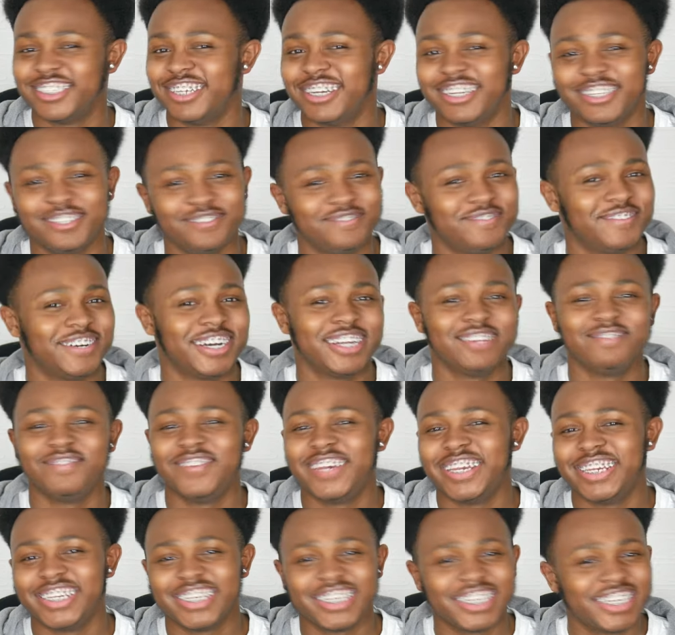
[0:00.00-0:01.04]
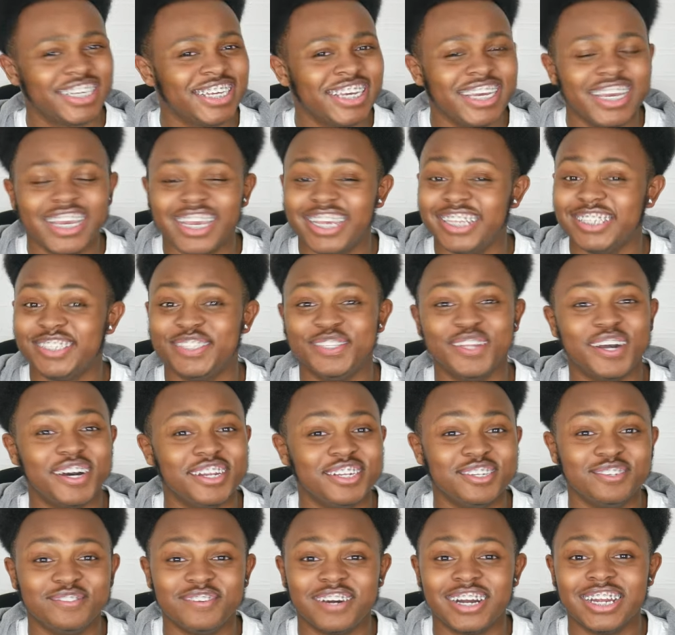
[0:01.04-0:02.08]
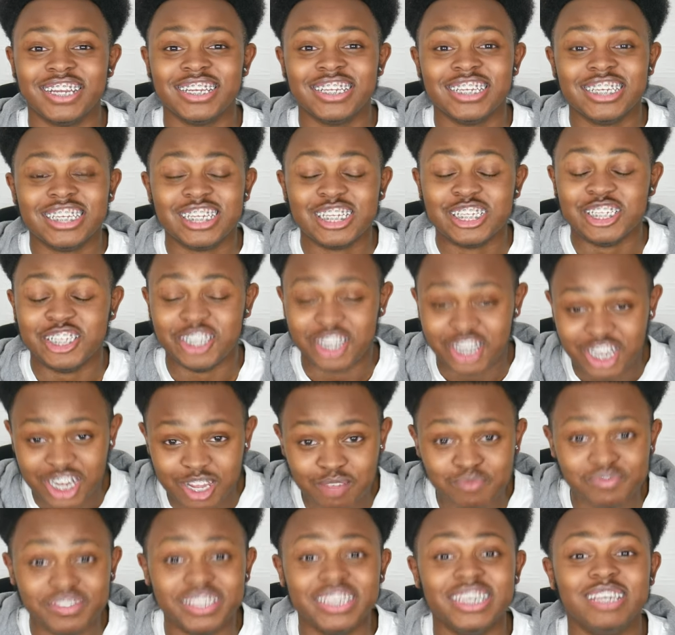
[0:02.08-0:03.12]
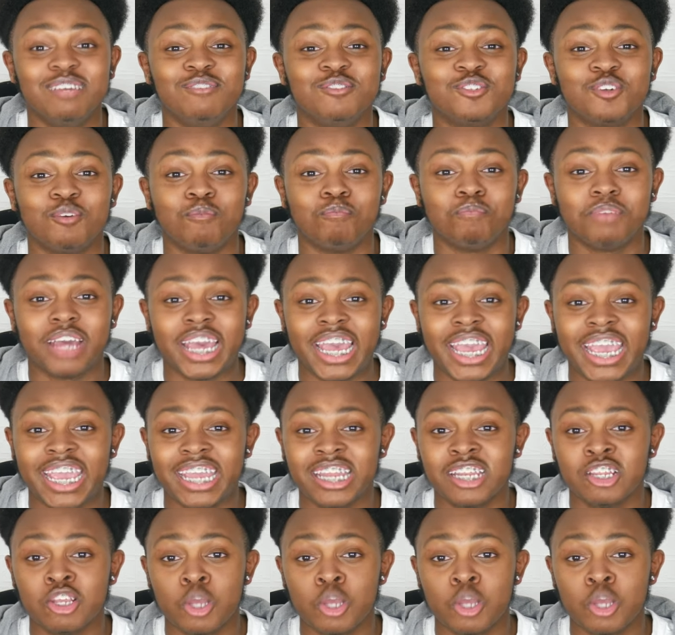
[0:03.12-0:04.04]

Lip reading: not the one, mate. It's not the one. You're gonna be in some pain.